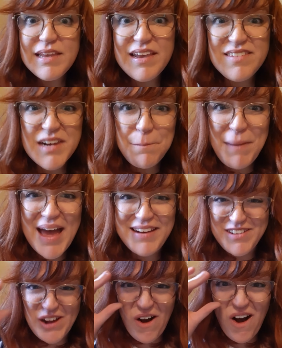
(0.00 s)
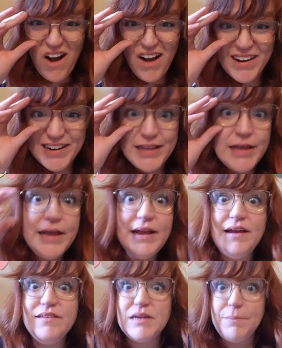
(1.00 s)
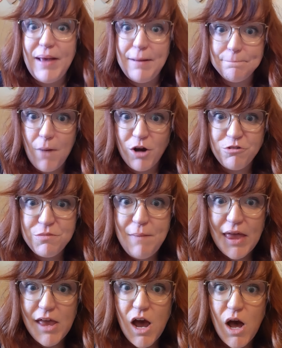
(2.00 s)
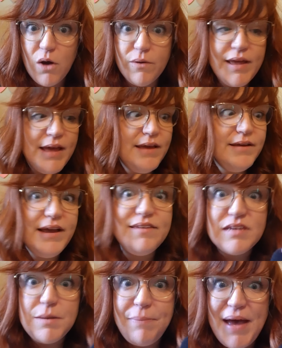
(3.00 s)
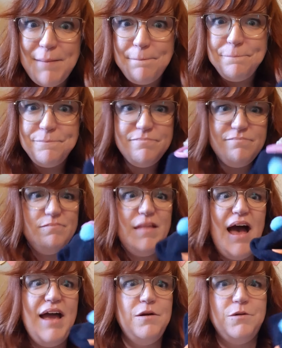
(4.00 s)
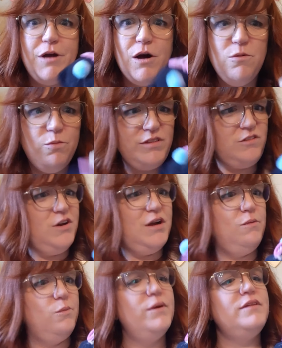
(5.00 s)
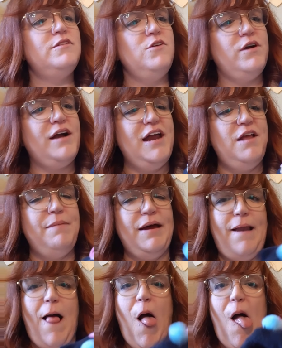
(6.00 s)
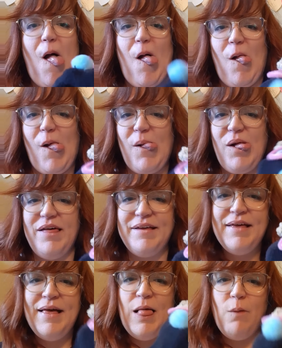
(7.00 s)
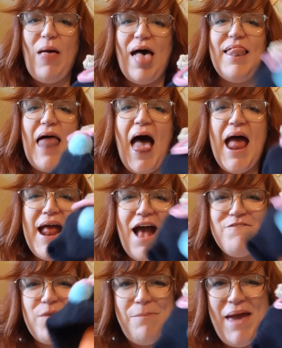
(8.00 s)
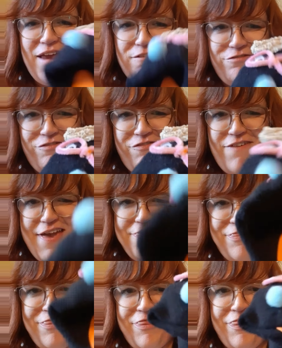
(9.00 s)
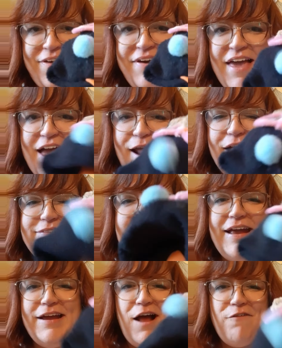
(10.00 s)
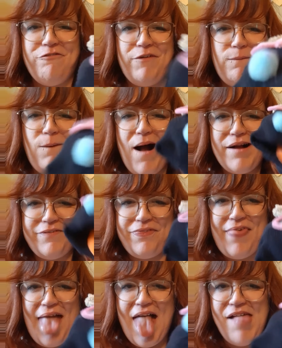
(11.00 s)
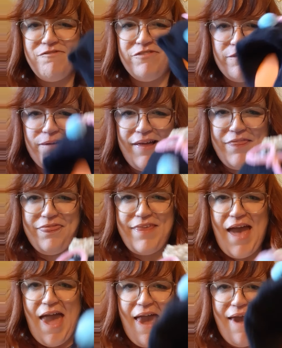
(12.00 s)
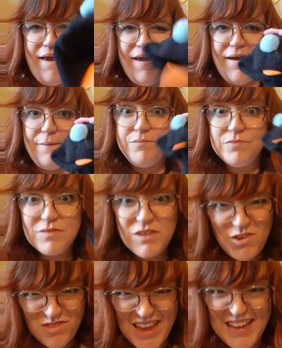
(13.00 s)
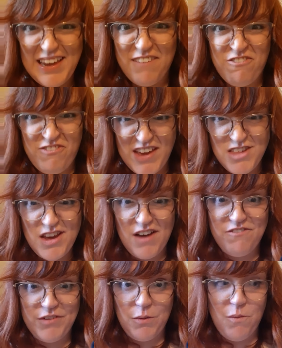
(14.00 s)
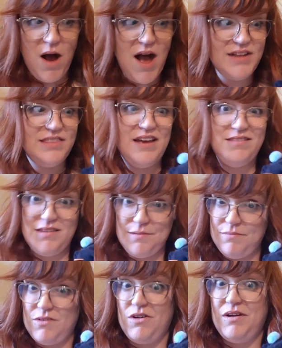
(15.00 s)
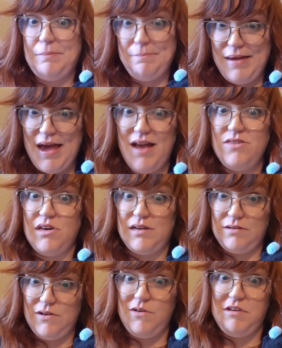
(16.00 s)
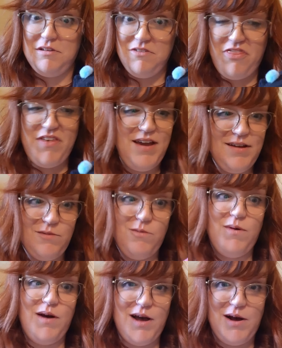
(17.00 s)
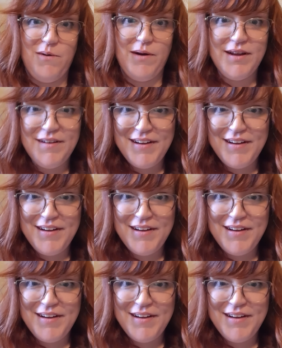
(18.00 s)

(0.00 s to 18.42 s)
Is it a pet dog? Is it a pet marshmallow? Is it a pet, I don't know, what's your kind of pet? Oh, well, I have a pet fish, and I take it out for walks every day. You take a fish out for a walk? That's some sort of magic, don't you think? Whoa.